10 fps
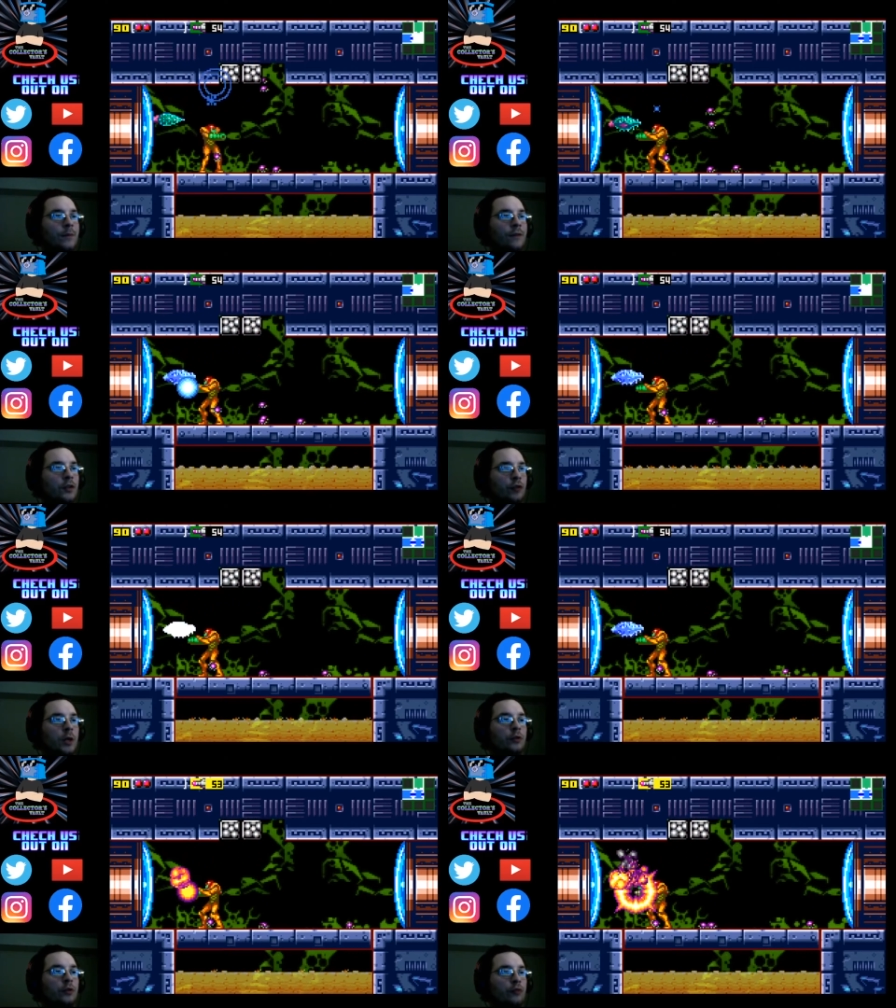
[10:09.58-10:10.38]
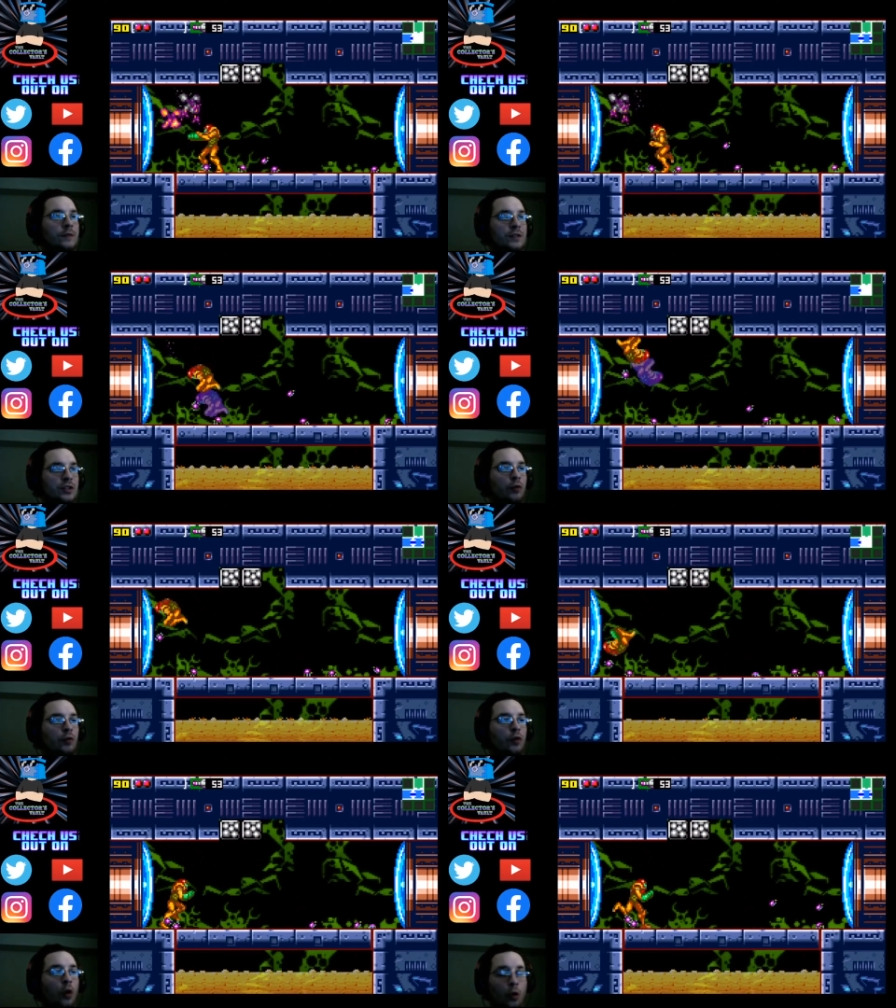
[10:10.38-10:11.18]
Phendrana Drifts is so
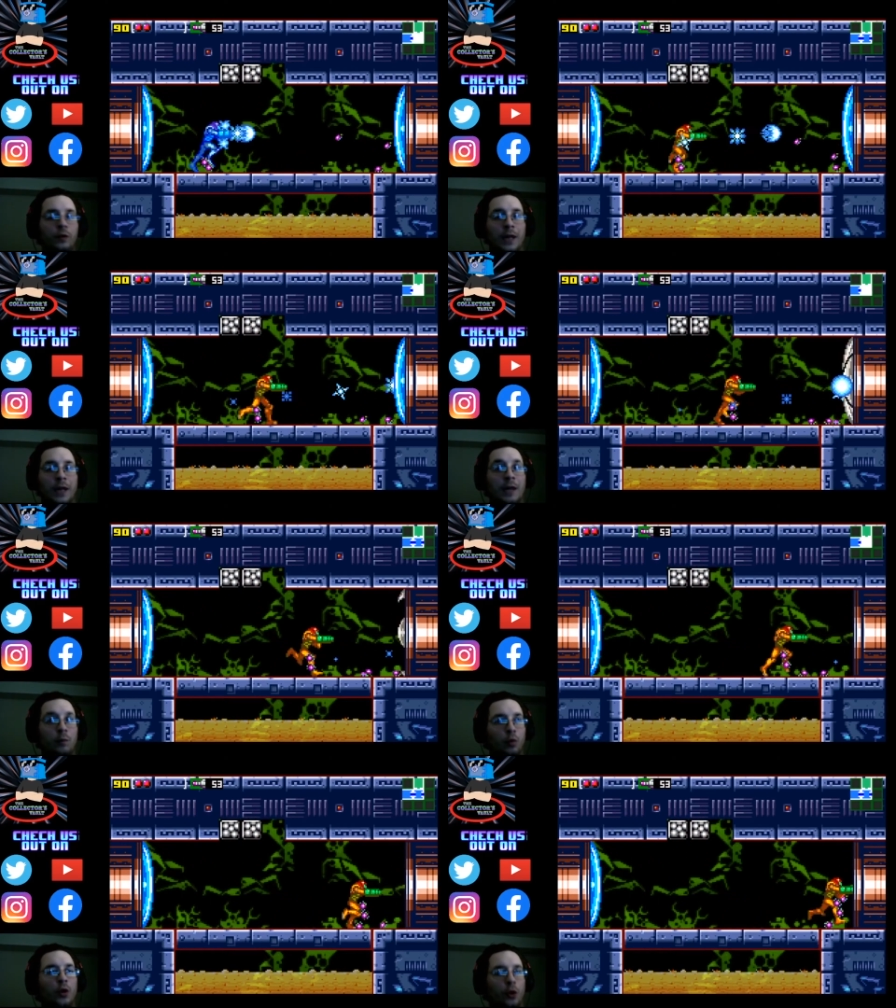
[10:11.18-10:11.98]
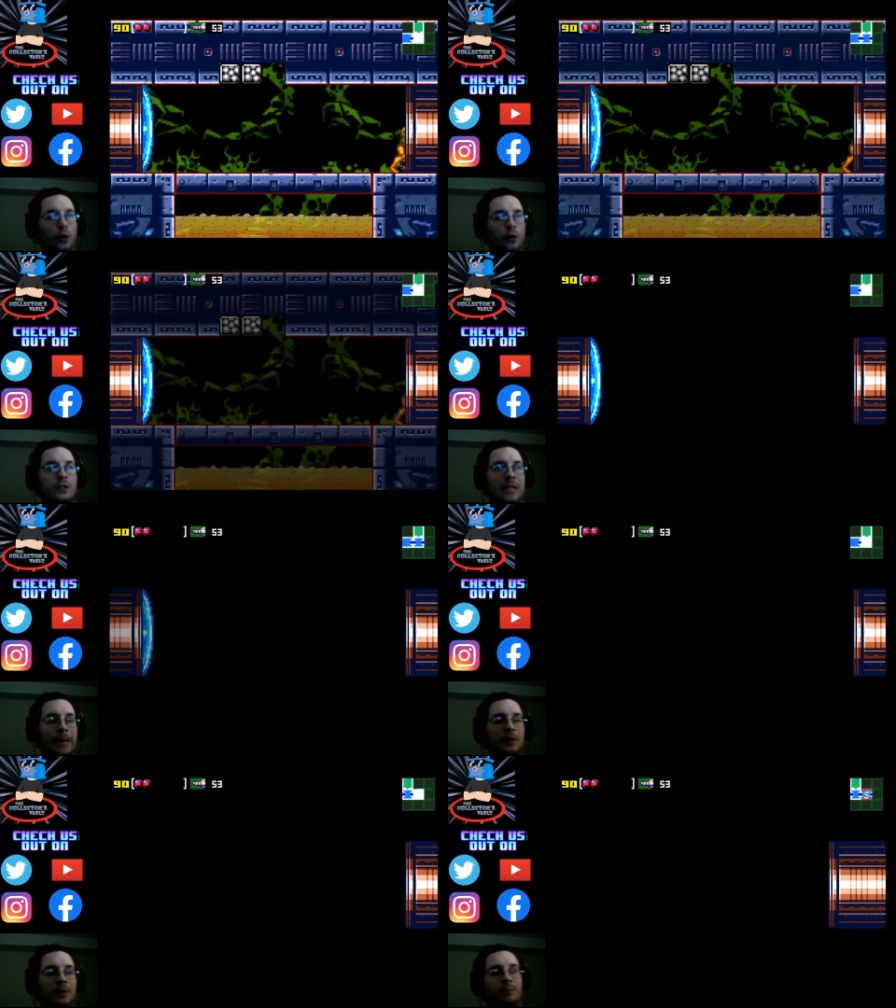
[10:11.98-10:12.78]
cold that it would hurt
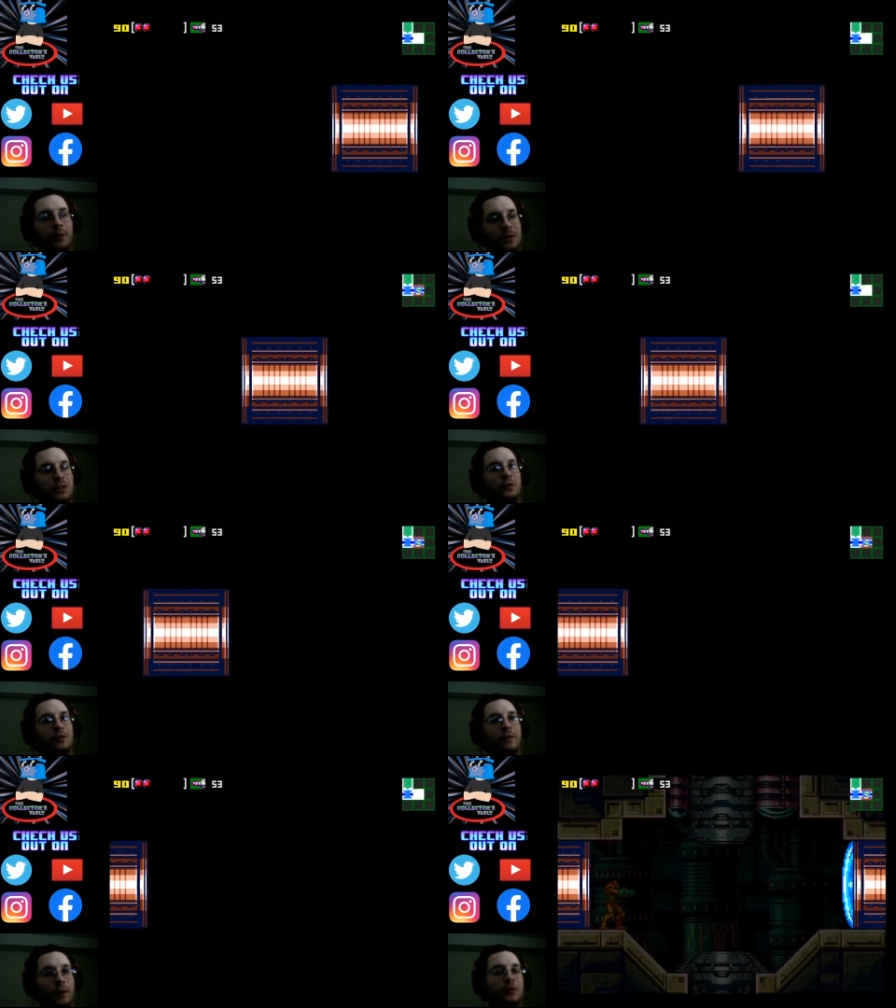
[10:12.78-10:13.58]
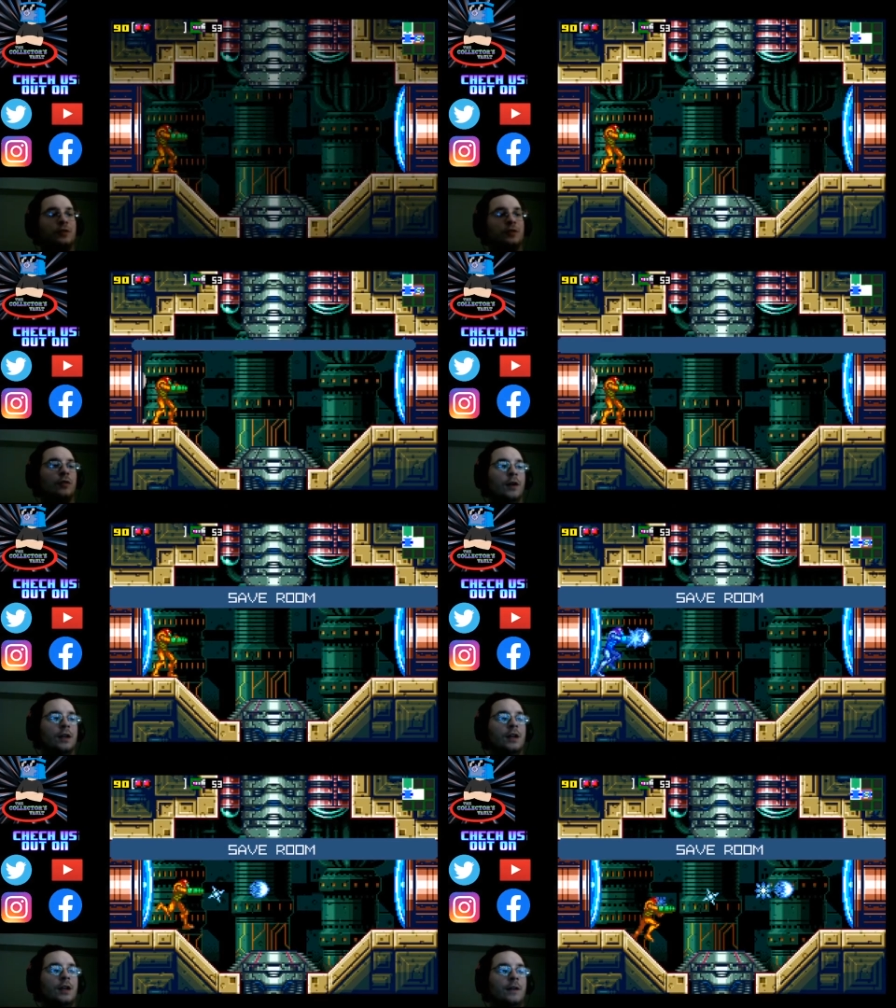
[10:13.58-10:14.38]
Samus, but since you have your Various Suit on,
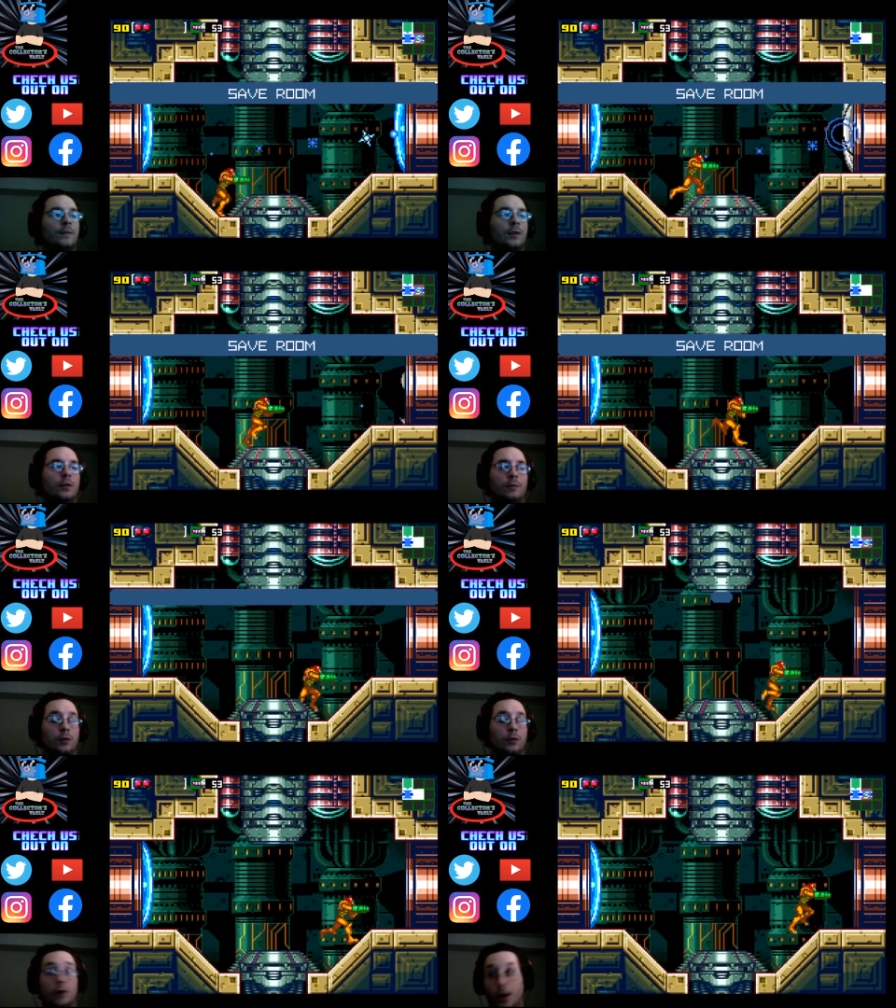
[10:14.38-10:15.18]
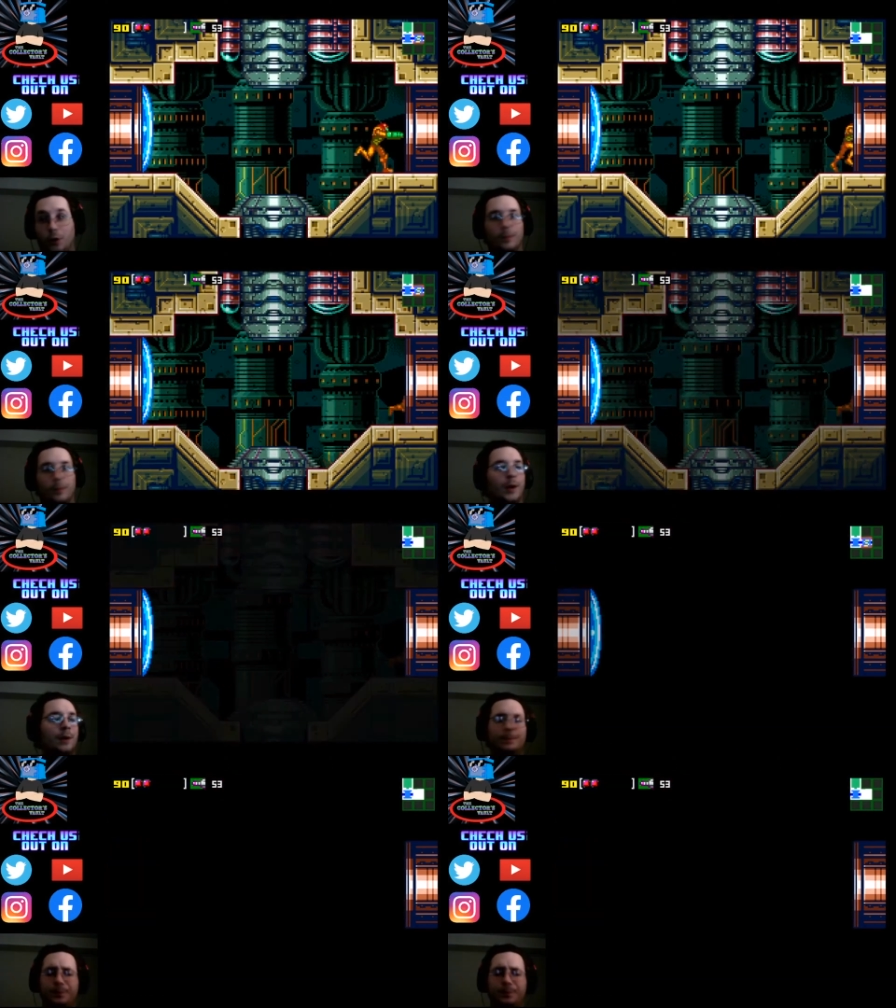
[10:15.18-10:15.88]
you're not hurt by it.